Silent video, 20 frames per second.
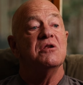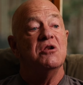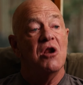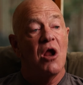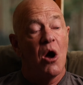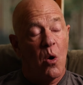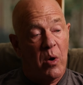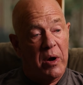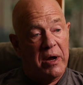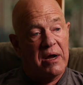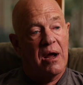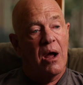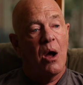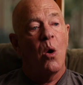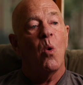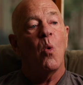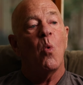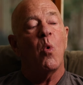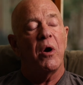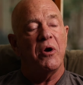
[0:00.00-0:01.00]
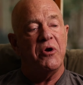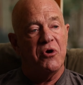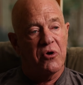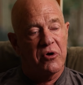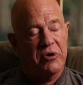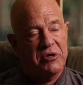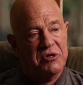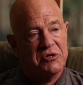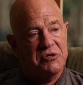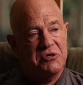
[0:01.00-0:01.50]
knowing what you're
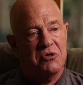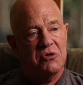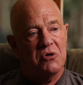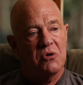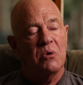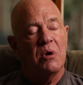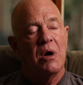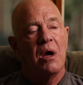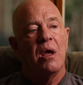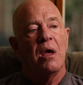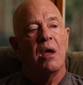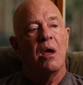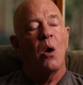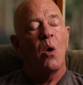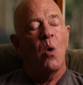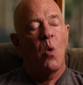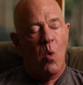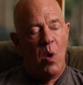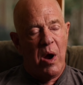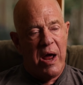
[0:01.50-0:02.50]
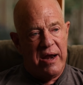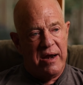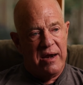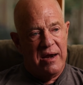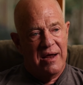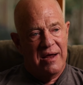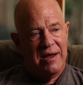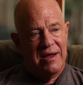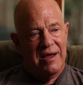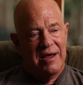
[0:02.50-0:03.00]
going to do when.